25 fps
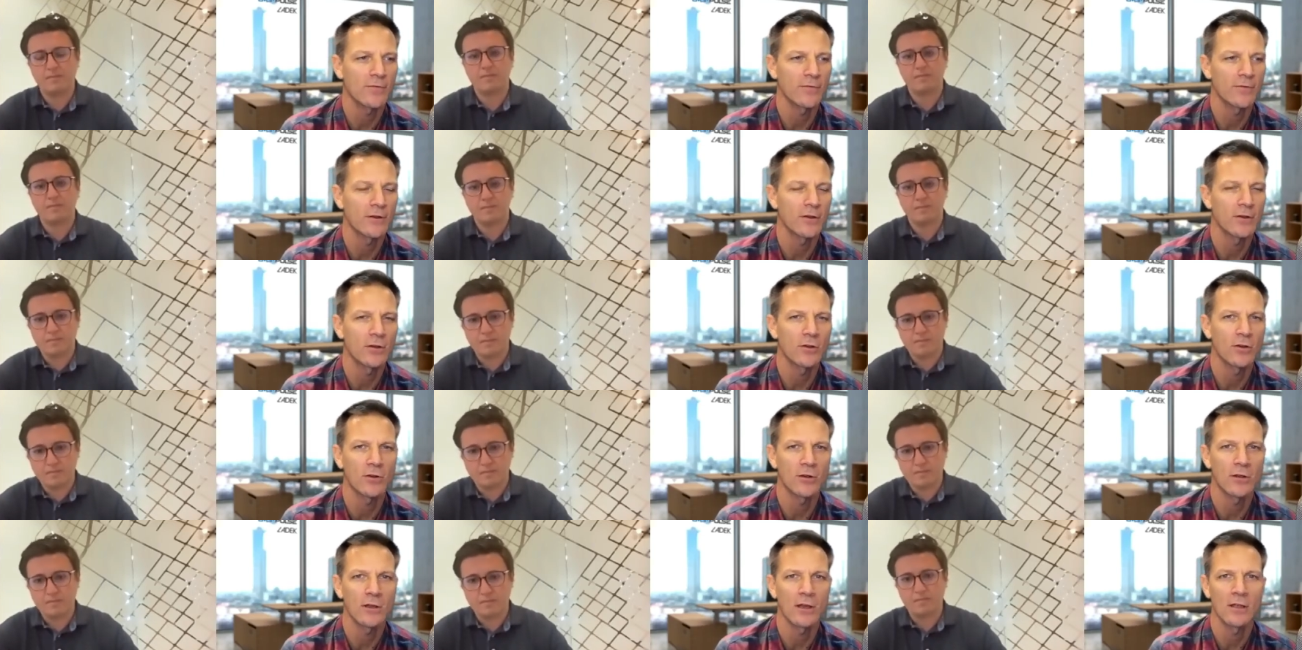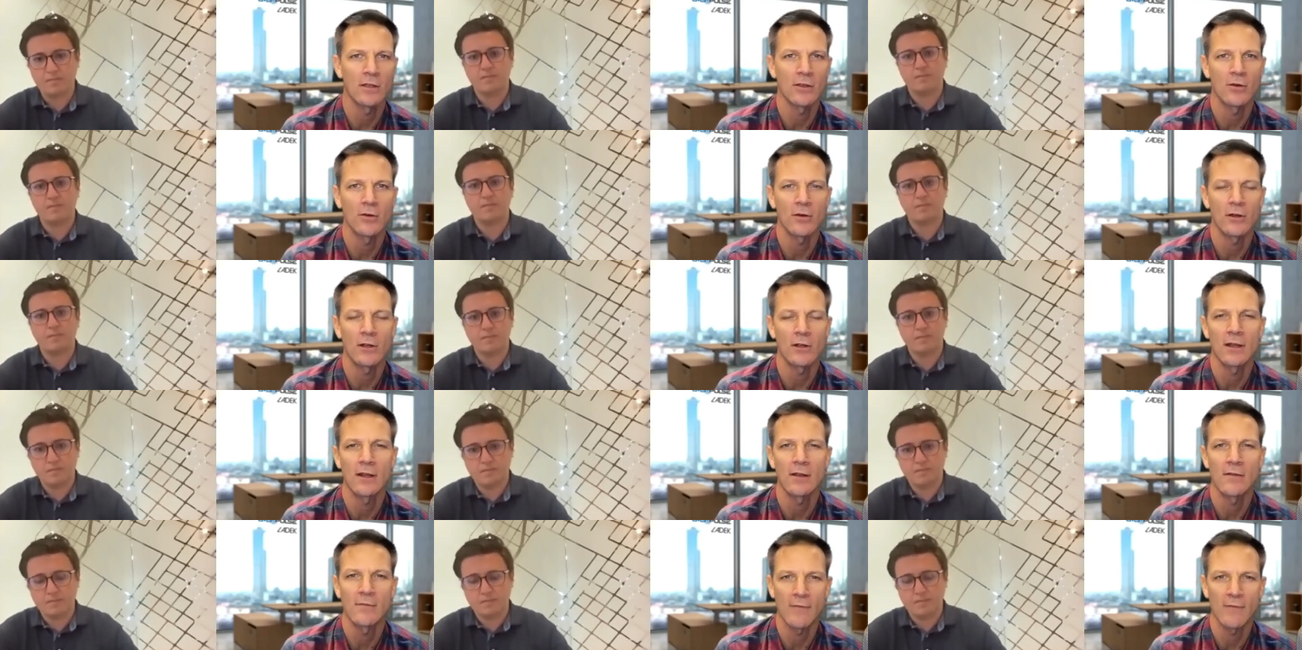Speaker 1: You know, you're you're in
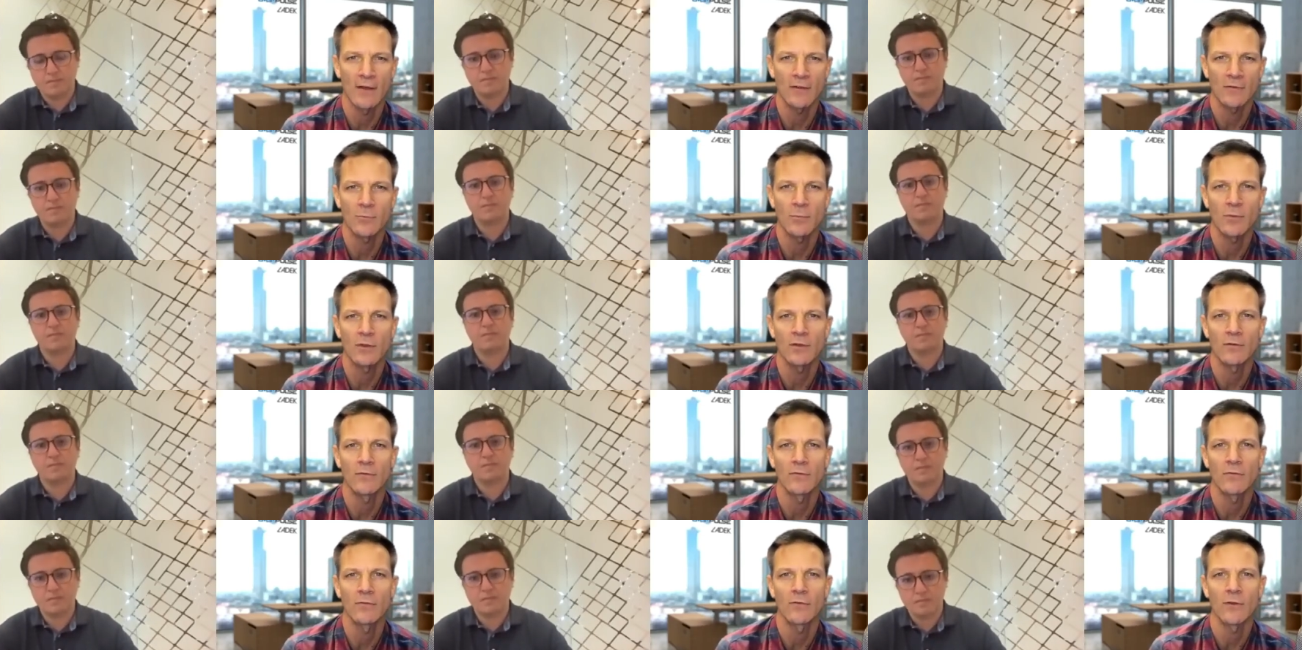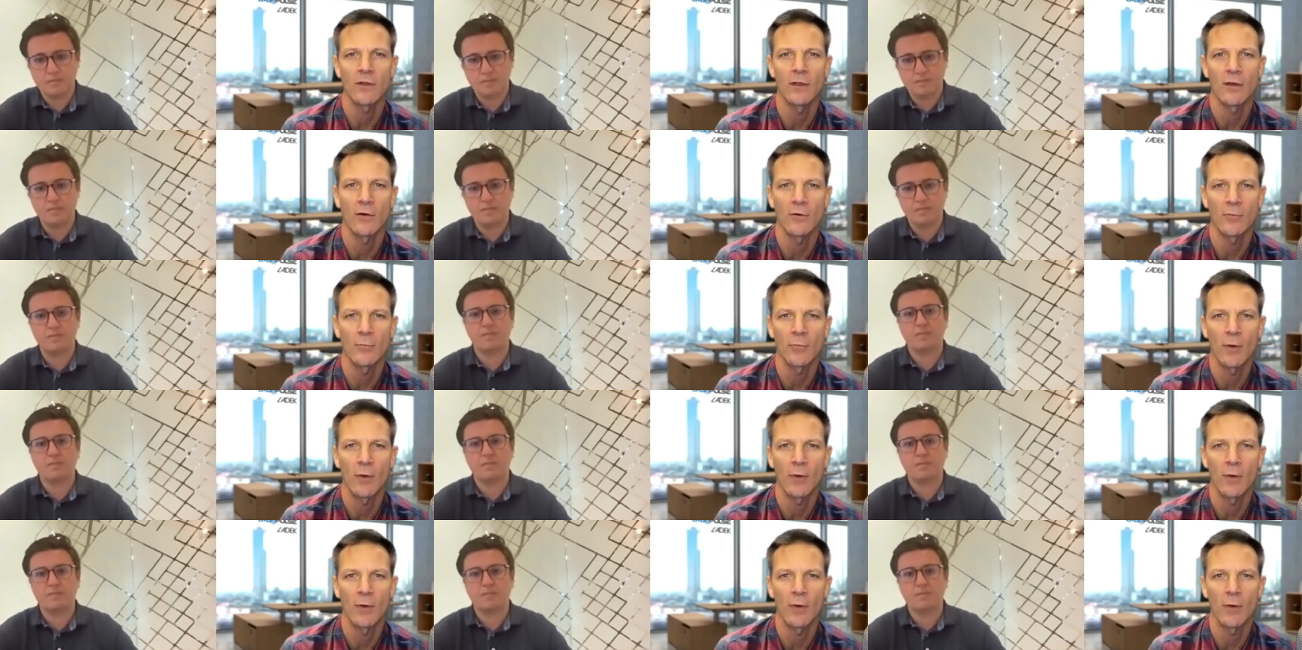an investment, you know,